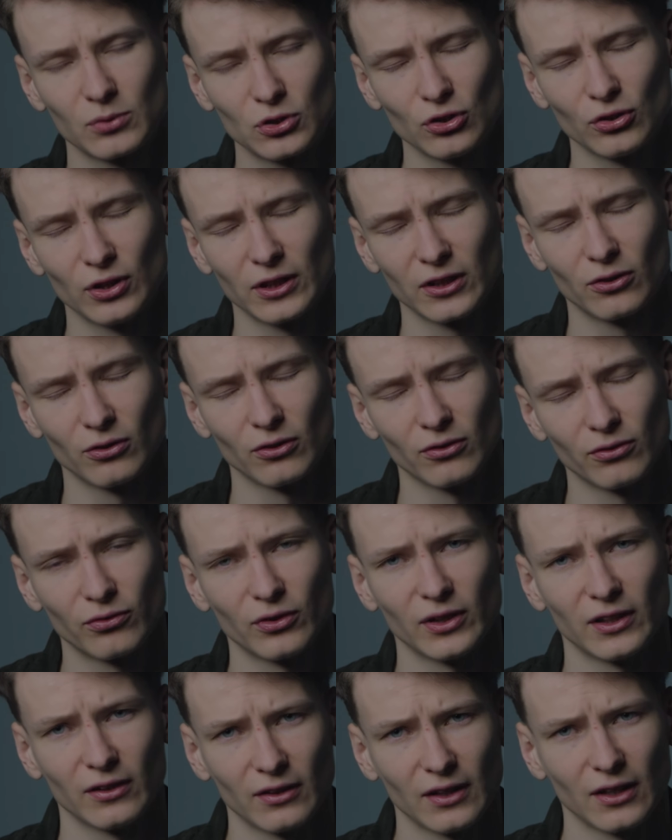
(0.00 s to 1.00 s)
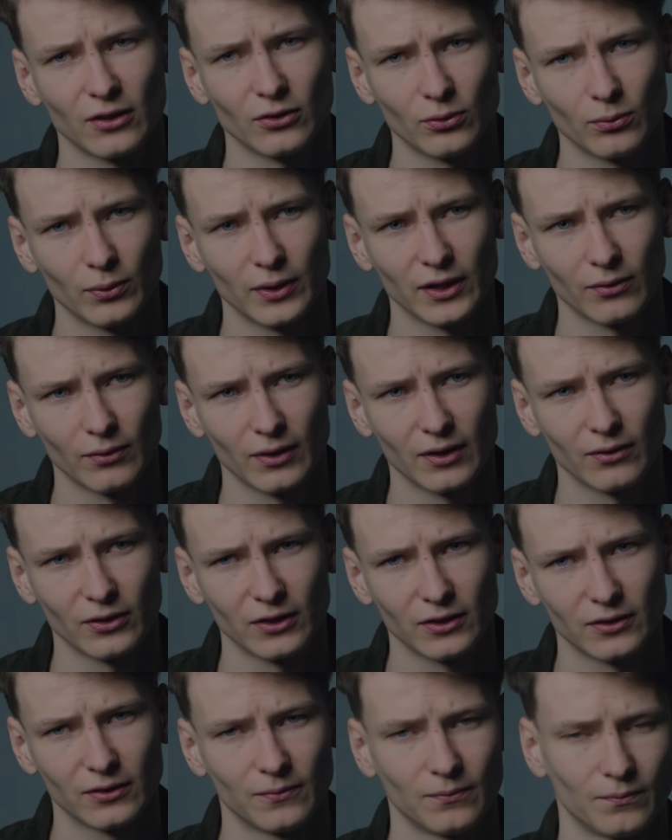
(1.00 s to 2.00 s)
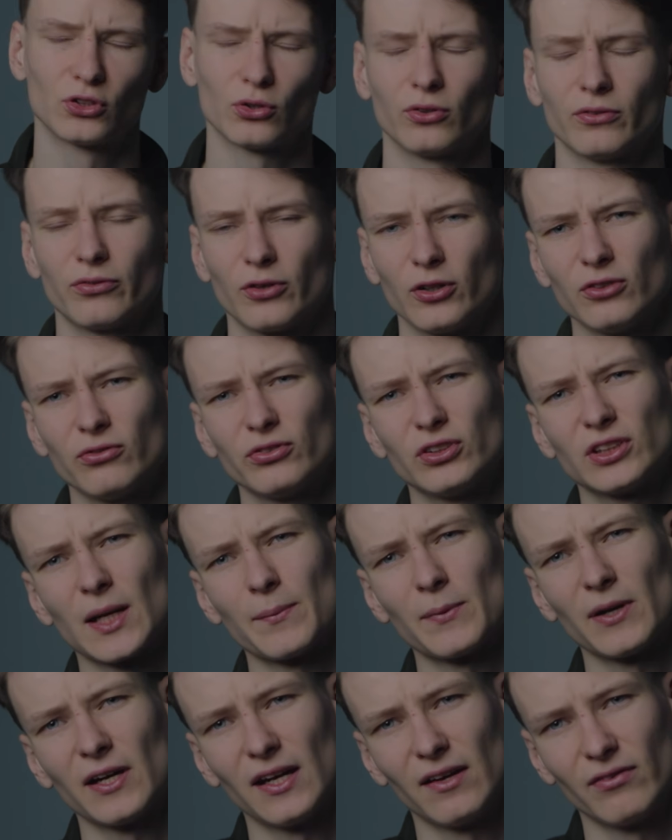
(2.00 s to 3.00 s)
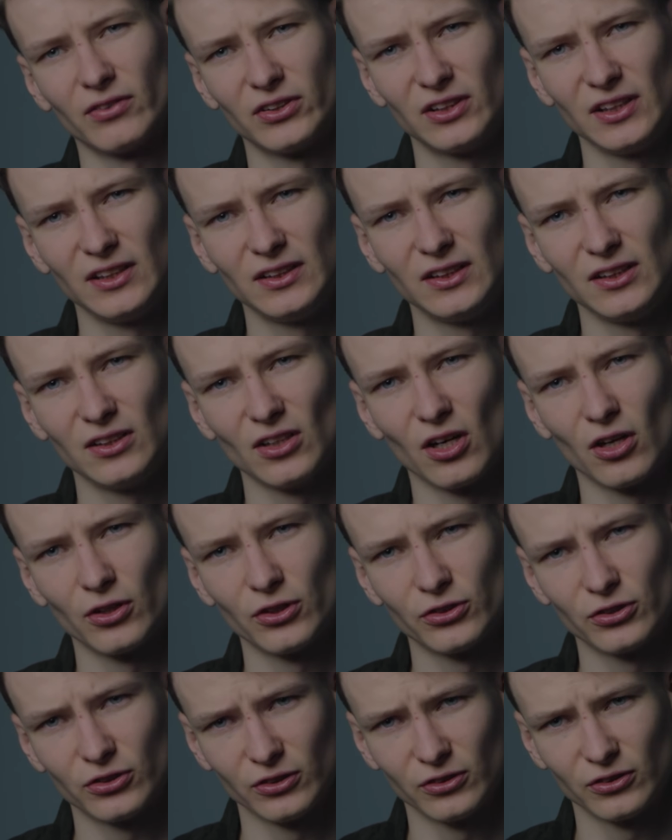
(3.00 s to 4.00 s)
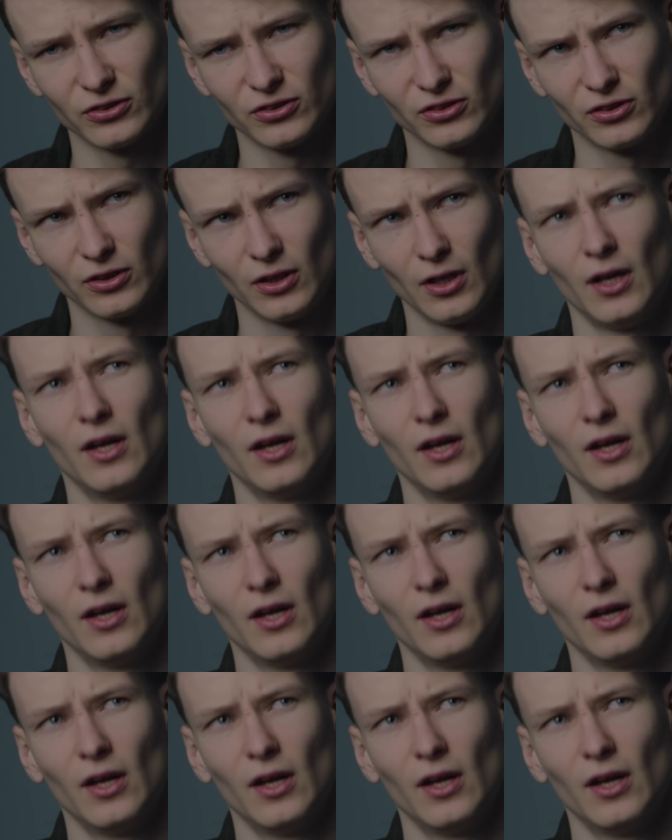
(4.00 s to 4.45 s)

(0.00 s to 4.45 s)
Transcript: sure they could have figured out a way around it. So on the front of this camera I have a TTartisans